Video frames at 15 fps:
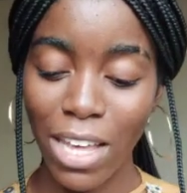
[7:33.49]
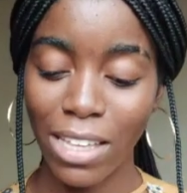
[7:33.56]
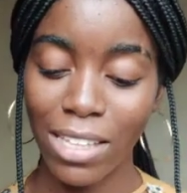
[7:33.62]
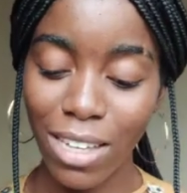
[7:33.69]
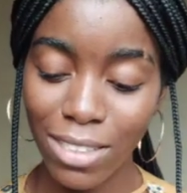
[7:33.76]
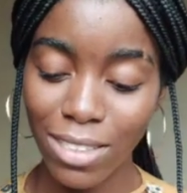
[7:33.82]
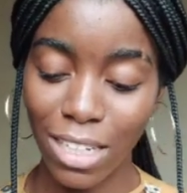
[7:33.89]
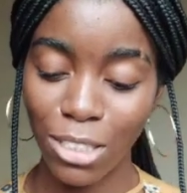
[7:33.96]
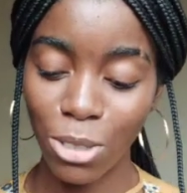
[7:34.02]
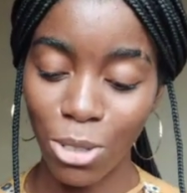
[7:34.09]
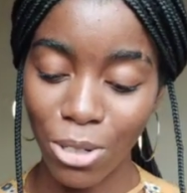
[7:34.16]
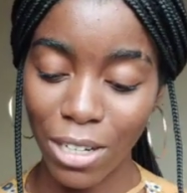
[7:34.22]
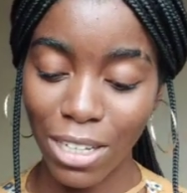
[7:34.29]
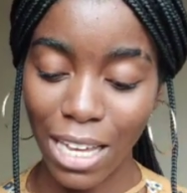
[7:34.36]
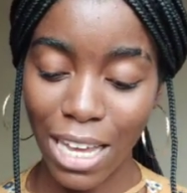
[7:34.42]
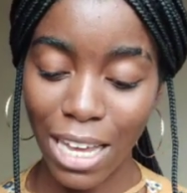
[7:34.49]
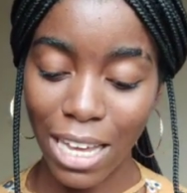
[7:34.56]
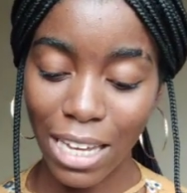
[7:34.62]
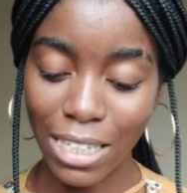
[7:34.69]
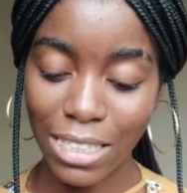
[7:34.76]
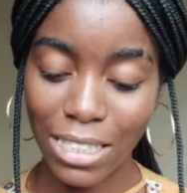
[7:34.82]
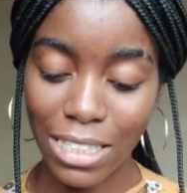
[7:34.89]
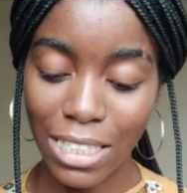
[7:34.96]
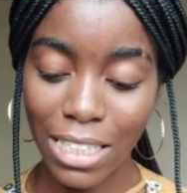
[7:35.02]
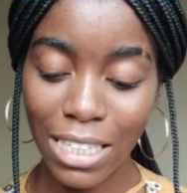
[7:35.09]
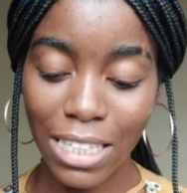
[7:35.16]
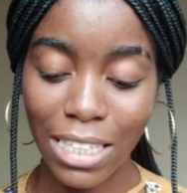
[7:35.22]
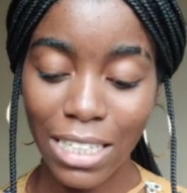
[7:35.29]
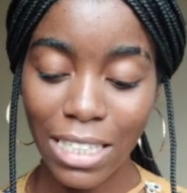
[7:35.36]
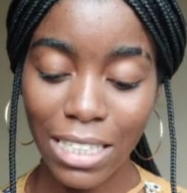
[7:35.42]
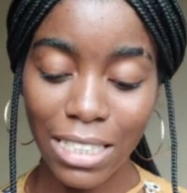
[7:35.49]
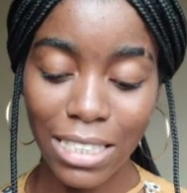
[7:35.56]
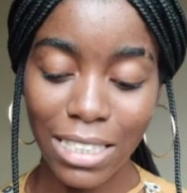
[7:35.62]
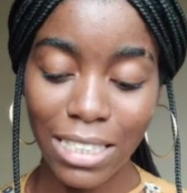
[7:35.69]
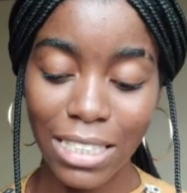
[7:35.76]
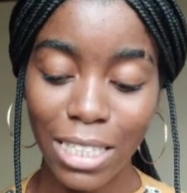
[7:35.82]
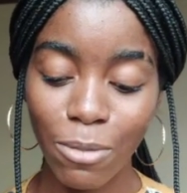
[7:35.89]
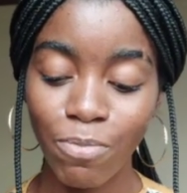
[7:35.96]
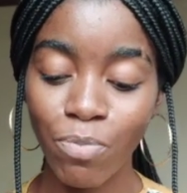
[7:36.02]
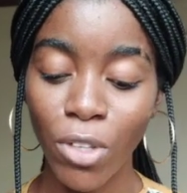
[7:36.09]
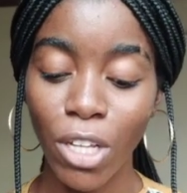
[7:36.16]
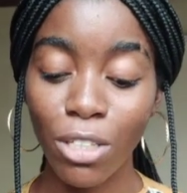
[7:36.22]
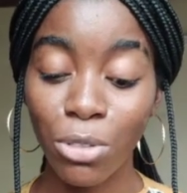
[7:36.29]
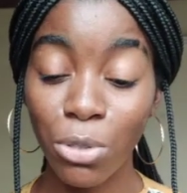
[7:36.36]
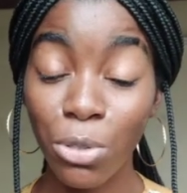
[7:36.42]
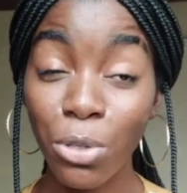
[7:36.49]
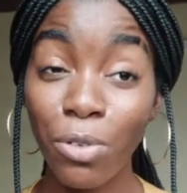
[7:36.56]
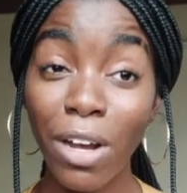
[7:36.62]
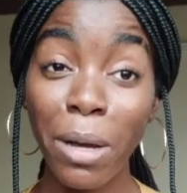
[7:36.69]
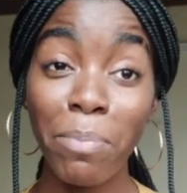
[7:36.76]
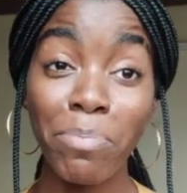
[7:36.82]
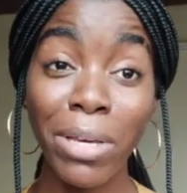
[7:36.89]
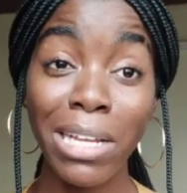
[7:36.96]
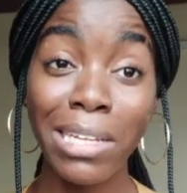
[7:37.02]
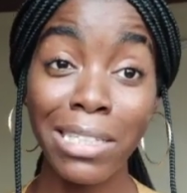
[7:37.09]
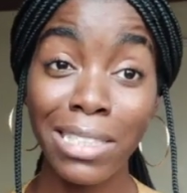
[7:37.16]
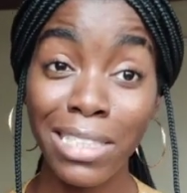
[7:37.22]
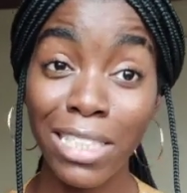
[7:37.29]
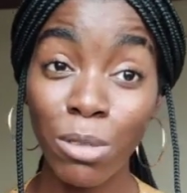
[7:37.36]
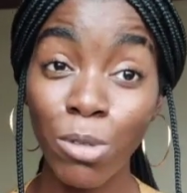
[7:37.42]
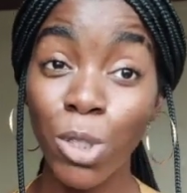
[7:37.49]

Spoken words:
The next category, guys, is durability.